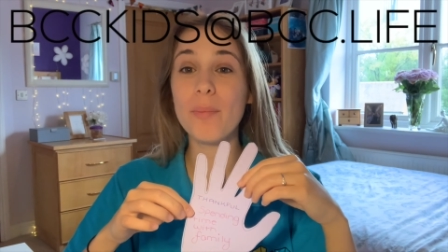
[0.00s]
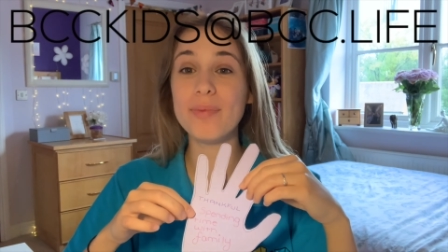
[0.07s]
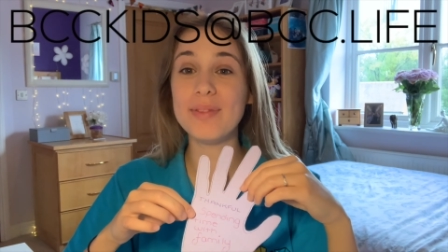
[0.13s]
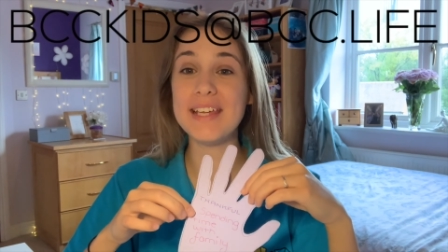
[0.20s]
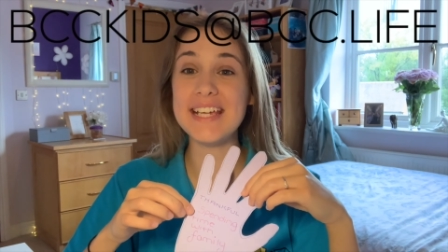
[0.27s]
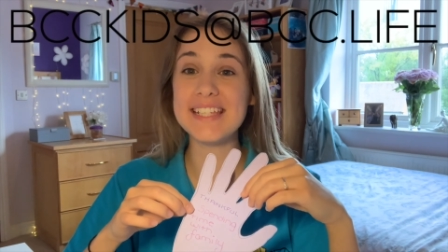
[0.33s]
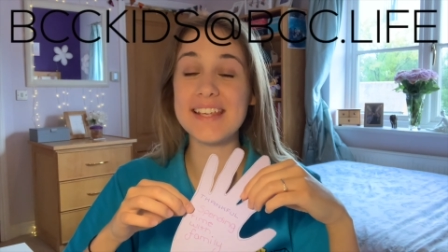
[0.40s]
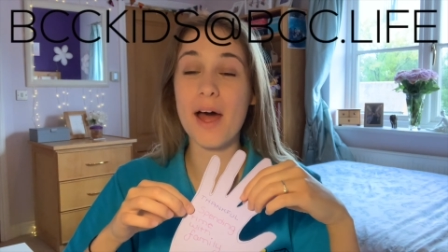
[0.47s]

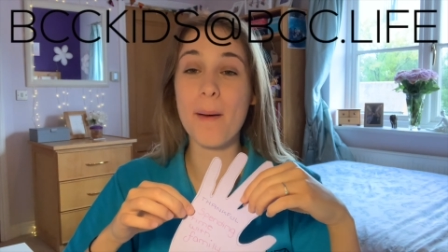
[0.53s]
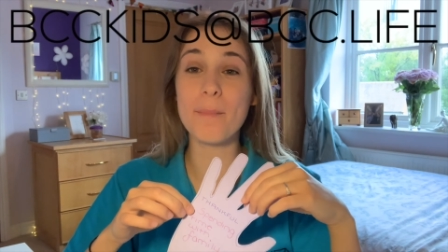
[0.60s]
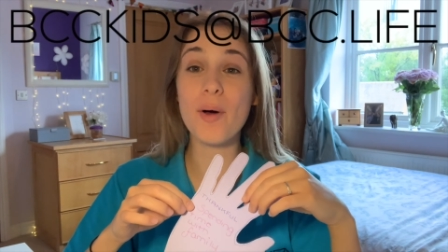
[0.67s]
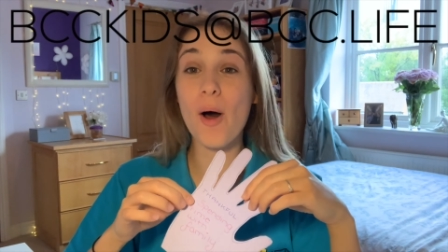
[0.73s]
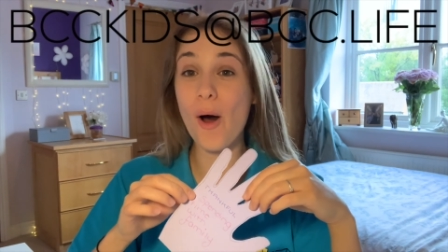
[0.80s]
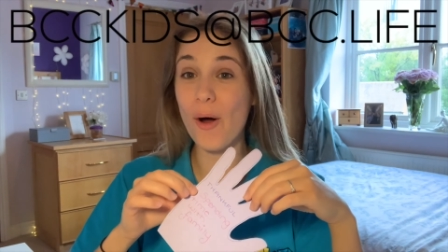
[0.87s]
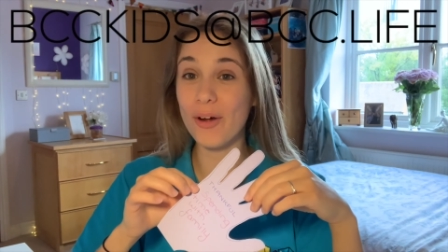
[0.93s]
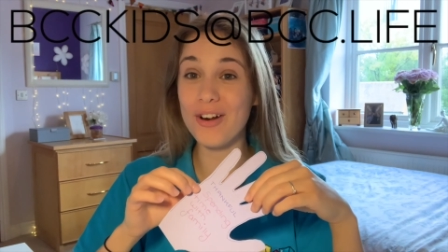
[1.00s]
these up
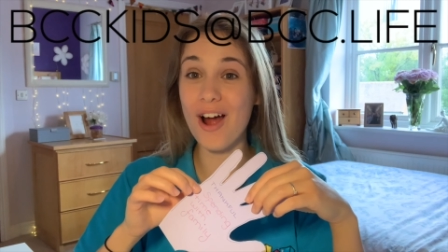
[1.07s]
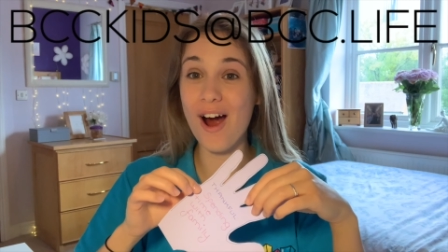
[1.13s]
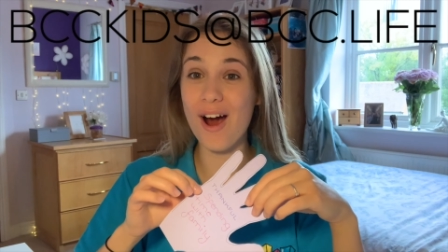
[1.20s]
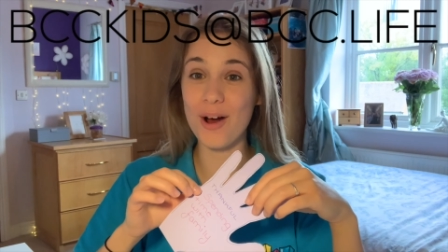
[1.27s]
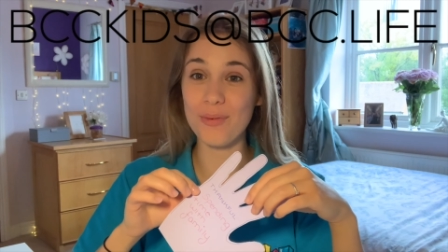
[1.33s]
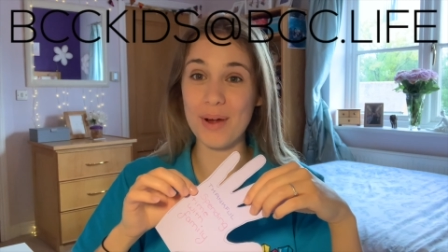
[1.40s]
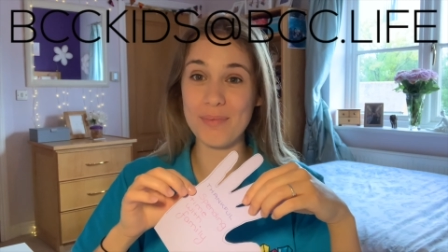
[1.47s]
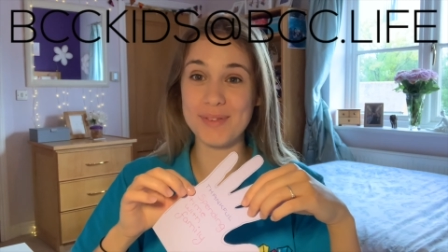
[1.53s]
on our
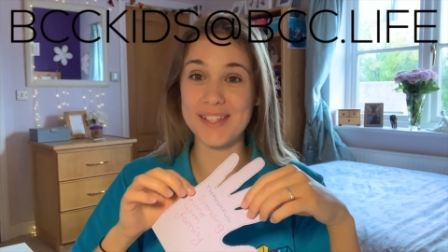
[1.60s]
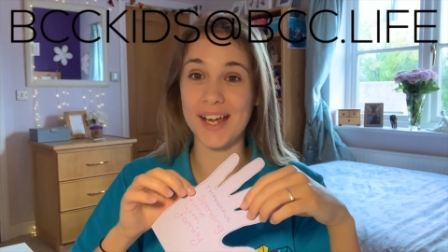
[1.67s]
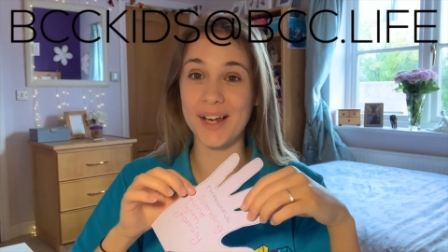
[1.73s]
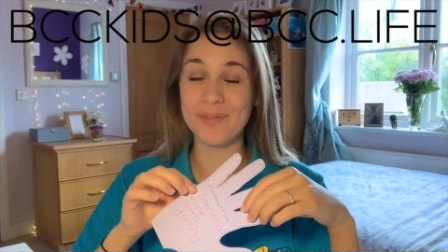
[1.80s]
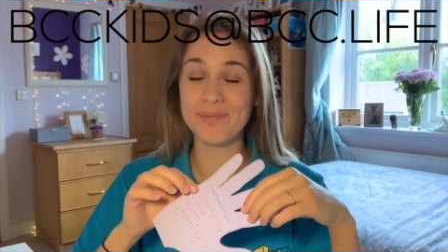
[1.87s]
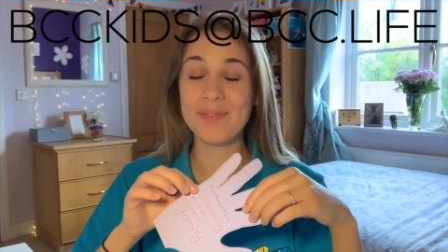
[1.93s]
website.